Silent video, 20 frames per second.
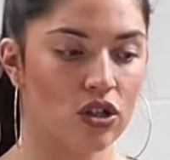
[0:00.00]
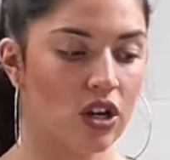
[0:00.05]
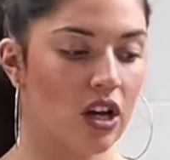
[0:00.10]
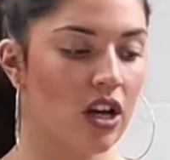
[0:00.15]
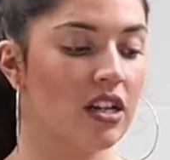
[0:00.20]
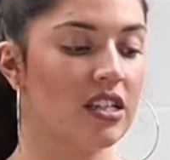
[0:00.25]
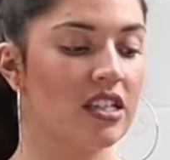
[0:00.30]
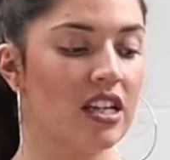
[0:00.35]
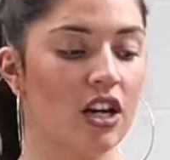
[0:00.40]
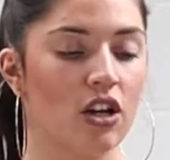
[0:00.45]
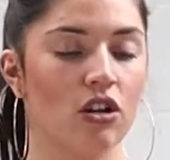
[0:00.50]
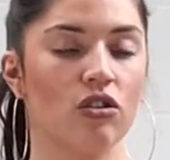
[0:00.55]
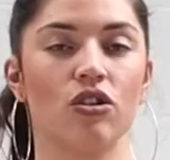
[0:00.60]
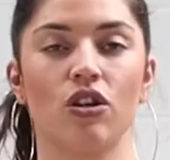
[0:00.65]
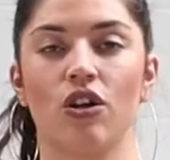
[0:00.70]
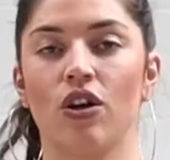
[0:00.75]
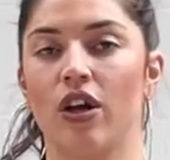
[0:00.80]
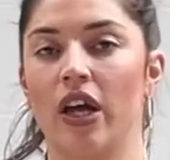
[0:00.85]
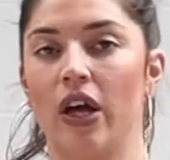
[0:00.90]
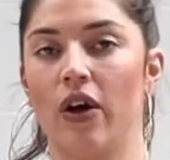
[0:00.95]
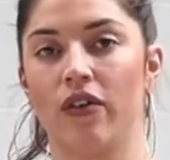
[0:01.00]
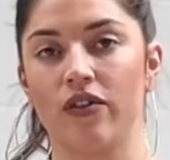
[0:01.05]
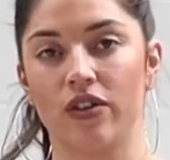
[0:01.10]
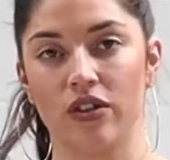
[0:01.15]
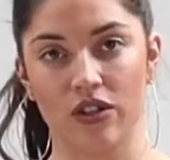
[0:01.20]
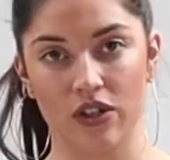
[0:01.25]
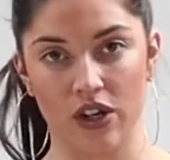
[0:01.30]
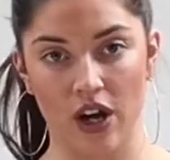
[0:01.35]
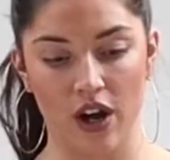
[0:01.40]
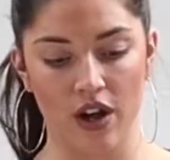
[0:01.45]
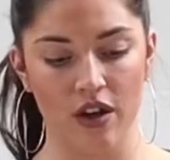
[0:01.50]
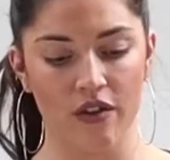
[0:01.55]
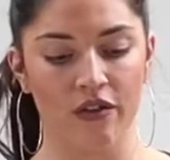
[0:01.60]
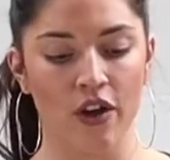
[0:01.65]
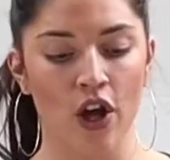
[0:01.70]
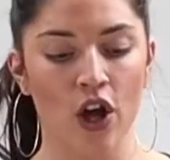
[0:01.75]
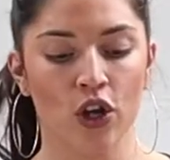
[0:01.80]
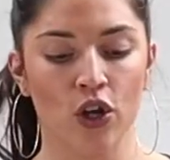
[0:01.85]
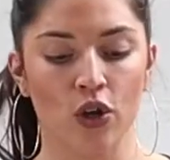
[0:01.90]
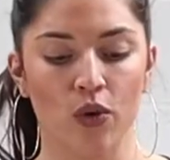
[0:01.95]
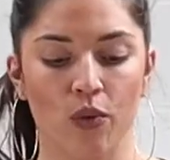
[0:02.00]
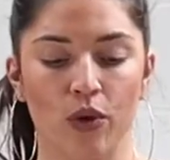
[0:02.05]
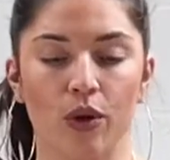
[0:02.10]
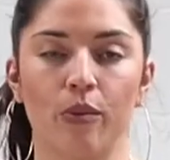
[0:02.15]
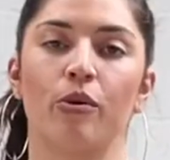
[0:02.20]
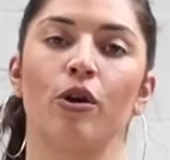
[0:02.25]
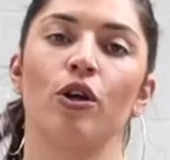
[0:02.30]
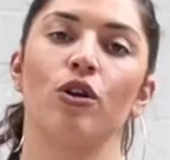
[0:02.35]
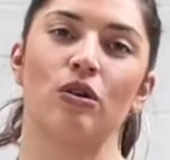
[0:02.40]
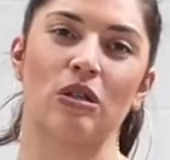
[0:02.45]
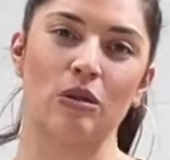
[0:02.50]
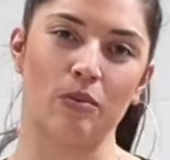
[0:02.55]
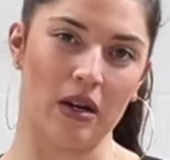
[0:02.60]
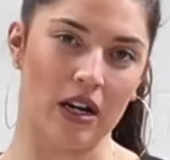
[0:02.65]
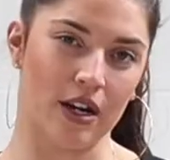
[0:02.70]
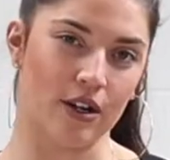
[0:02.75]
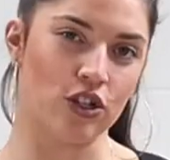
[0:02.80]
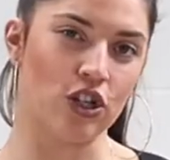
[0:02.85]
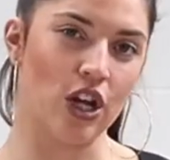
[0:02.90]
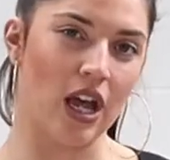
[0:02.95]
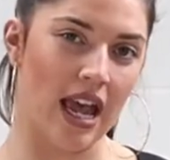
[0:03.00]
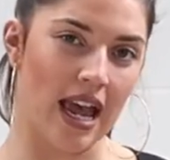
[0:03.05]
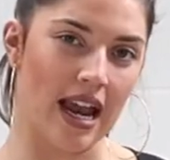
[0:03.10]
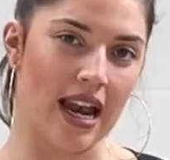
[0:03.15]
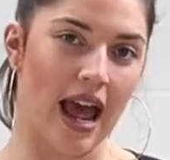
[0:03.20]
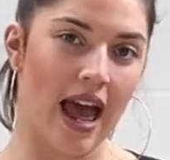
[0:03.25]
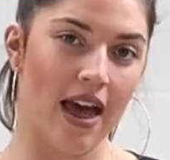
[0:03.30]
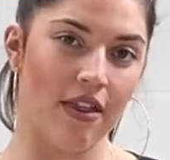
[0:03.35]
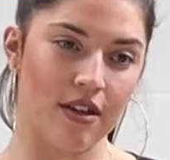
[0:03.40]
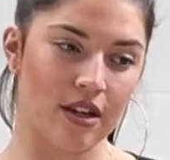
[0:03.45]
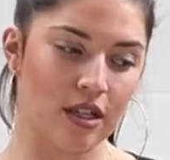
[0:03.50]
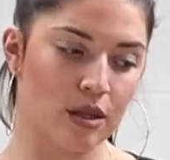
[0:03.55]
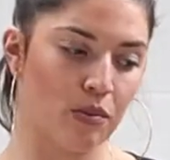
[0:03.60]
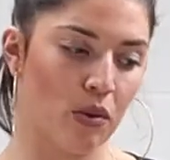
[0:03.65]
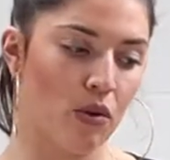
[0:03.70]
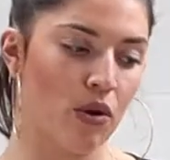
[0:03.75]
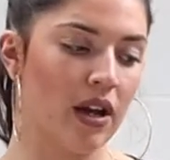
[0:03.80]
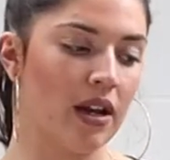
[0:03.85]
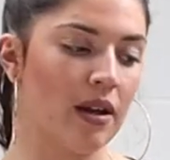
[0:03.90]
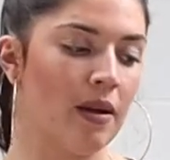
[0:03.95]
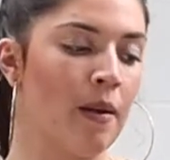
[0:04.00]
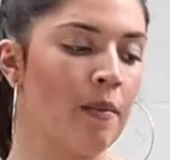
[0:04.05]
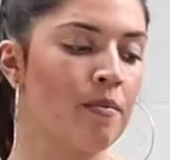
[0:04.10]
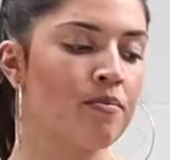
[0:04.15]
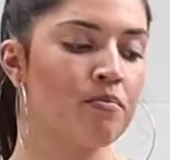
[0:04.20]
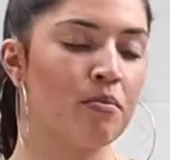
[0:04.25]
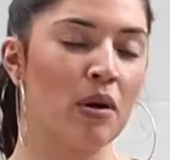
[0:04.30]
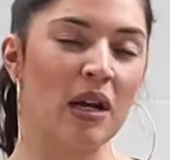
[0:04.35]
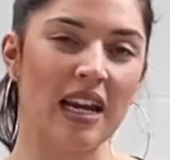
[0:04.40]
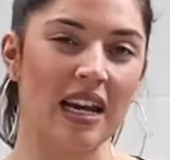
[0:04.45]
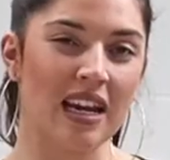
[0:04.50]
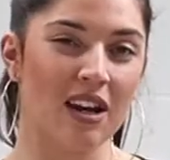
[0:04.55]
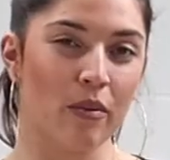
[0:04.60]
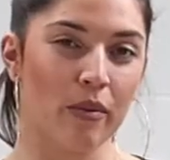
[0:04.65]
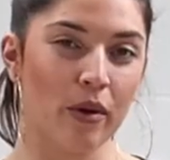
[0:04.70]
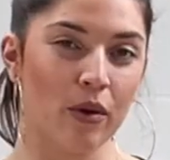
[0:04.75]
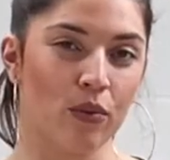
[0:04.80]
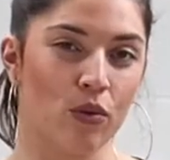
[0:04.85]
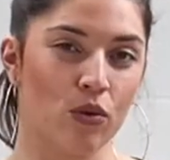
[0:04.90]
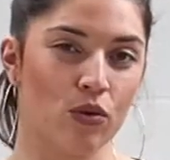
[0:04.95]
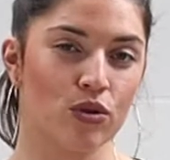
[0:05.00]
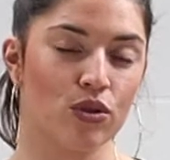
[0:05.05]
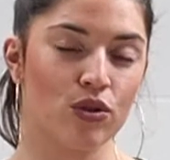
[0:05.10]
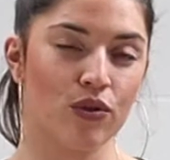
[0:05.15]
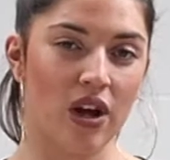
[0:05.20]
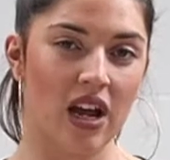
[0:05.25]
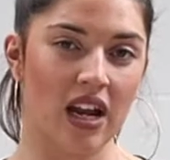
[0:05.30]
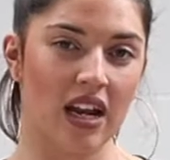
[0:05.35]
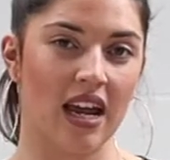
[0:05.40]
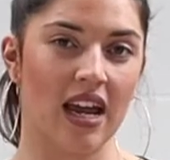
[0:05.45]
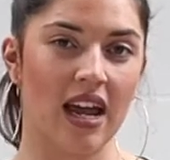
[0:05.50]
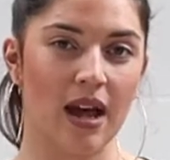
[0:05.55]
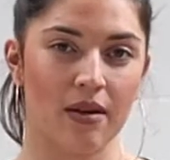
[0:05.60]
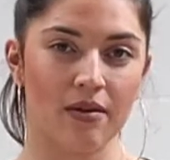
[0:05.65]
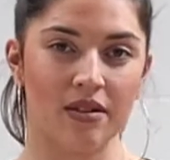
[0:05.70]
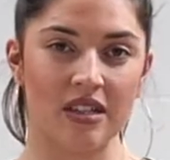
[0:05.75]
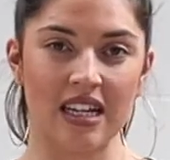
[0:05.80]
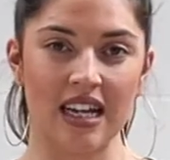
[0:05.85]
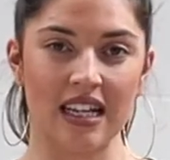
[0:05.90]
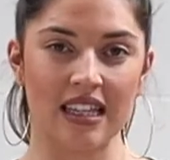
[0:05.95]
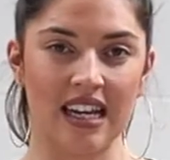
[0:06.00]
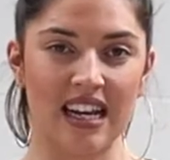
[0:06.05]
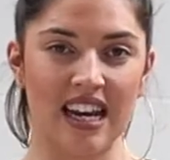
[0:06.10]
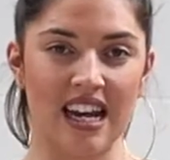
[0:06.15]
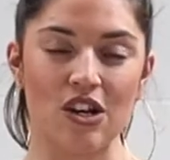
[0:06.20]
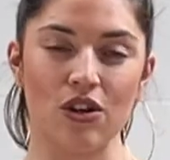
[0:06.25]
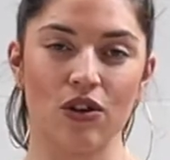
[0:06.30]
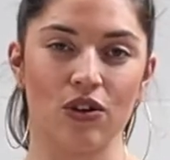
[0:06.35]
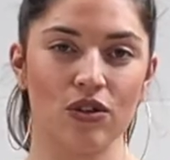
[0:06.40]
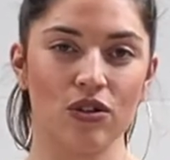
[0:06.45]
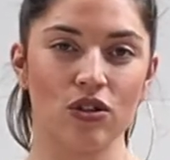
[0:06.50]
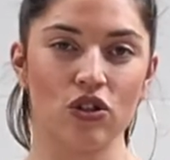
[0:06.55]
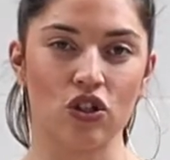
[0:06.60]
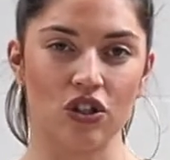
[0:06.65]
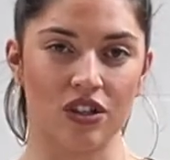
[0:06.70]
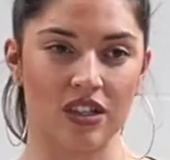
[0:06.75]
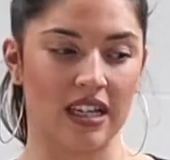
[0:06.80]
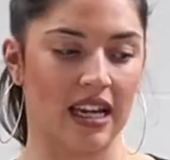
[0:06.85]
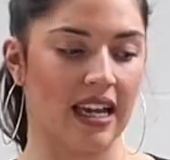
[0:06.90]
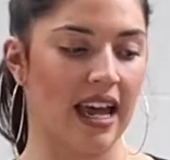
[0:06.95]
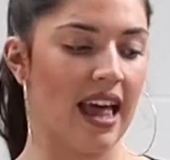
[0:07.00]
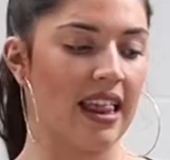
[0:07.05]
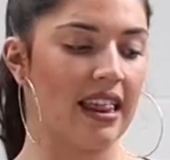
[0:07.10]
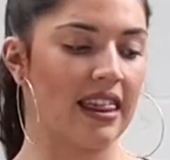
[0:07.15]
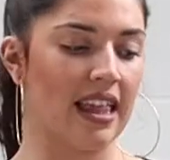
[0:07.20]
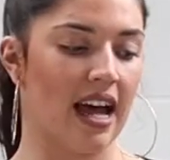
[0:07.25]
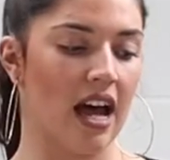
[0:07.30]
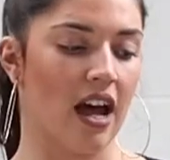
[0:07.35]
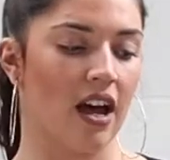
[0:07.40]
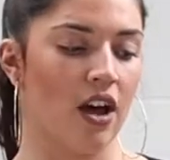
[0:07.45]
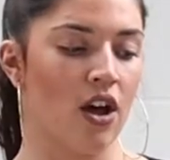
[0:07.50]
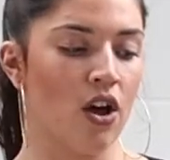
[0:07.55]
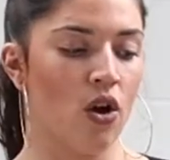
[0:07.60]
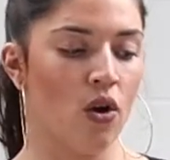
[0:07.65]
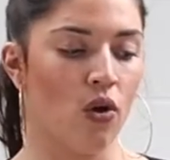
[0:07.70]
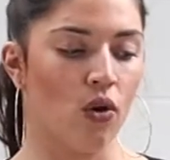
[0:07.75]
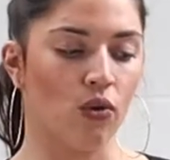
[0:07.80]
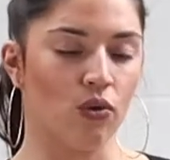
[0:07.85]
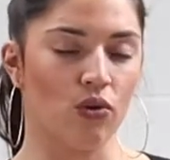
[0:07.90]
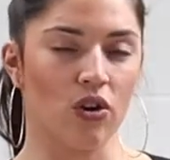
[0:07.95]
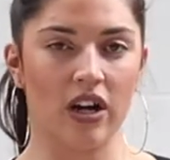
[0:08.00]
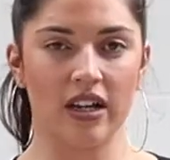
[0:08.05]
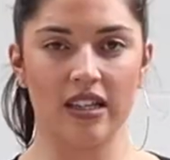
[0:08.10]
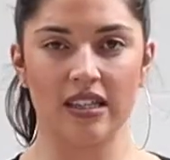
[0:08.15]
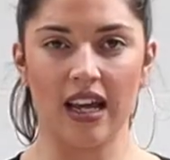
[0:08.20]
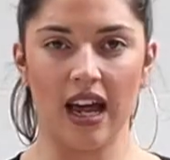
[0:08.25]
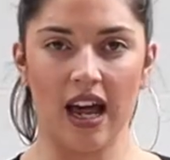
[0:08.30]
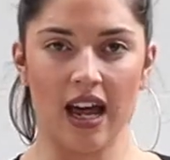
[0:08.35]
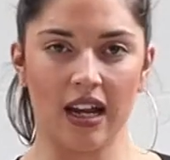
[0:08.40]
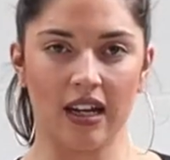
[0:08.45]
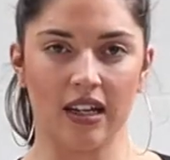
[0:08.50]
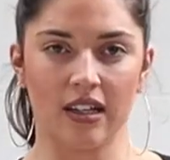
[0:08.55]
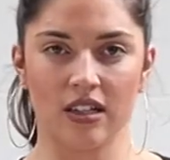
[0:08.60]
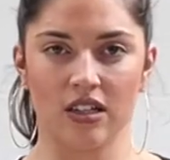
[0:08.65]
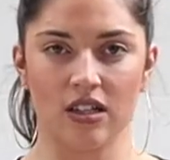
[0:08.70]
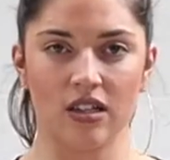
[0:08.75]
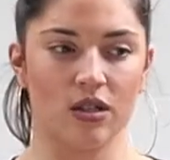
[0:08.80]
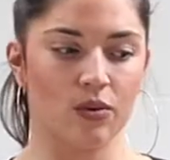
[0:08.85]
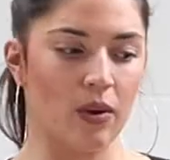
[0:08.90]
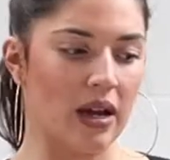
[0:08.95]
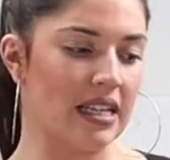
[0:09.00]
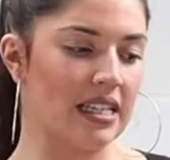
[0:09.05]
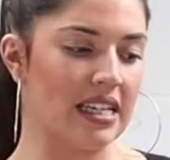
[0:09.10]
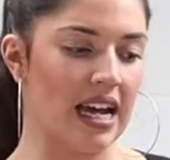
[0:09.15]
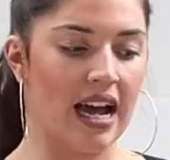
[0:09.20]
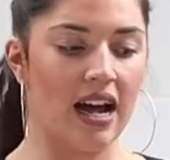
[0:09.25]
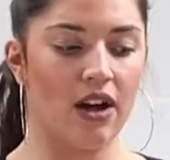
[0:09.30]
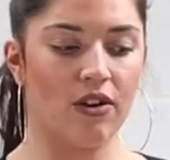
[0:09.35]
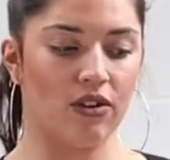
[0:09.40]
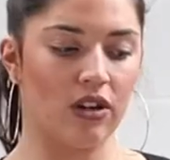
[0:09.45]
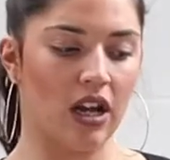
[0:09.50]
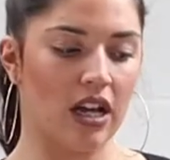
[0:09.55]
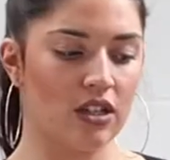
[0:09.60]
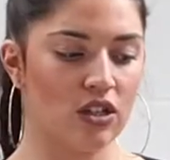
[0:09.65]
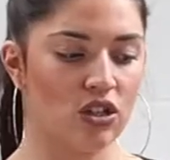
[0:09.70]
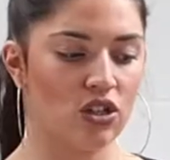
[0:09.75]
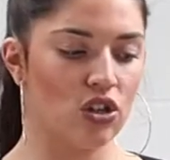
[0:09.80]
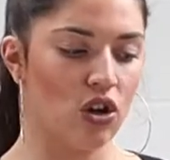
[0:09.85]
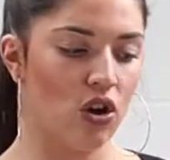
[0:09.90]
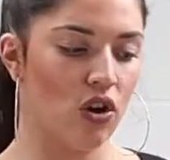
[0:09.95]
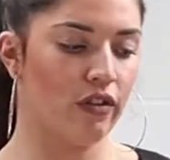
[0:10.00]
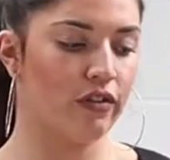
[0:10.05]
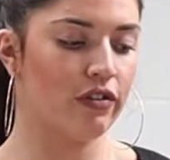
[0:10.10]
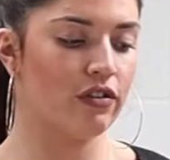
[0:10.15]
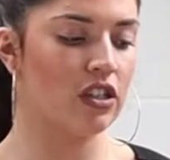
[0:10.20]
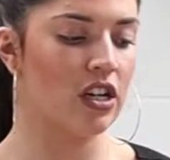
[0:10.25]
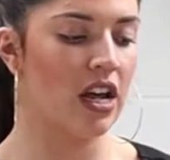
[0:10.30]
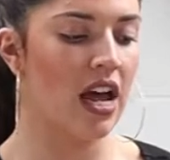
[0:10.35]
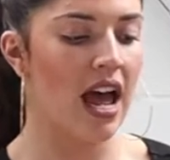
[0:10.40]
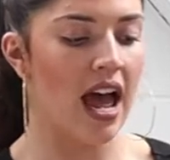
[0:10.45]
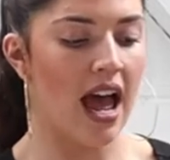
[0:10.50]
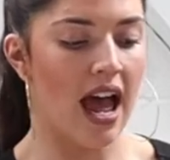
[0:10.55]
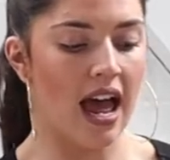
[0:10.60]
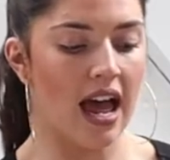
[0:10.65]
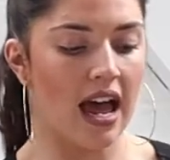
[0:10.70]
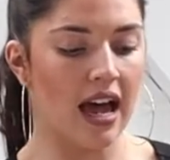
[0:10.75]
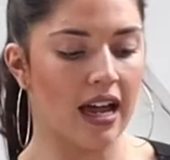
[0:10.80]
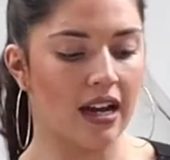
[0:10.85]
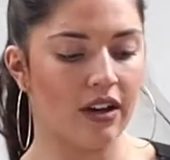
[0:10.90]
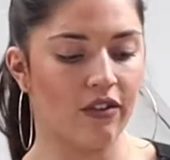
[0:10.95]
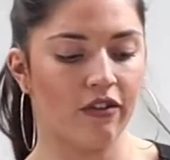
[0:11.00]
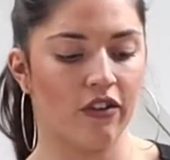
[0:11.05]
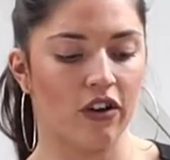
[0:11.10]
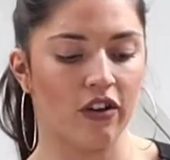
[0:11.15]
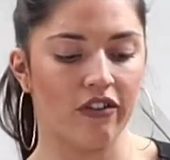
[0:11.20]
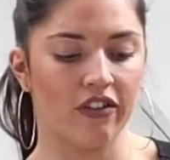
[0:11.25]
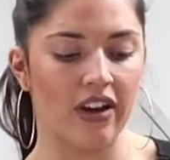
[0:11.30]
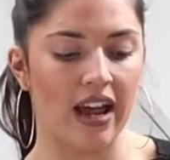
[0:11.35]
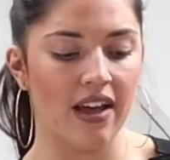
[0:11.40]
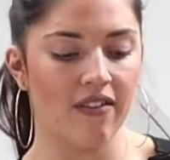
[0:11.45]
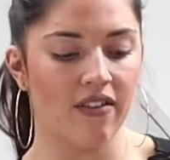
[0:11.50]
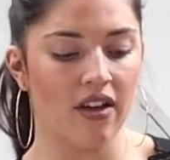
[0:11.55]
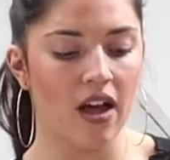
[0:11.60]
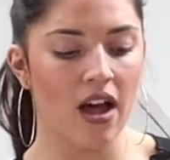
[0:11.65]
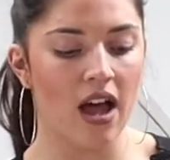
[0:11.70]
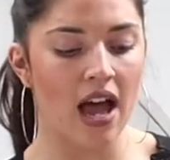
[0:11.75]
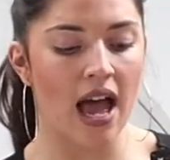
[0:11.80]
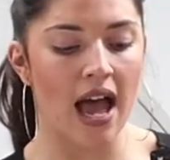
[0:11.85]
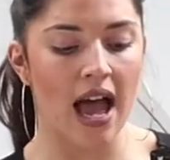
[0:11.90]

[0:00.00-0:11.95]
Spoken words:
to continue to cook it on the stove, you'll want to put your spinach in at this point, put a little bit of water in, stick the lid on just to get that all nice and sweat down, soft and full of flavour.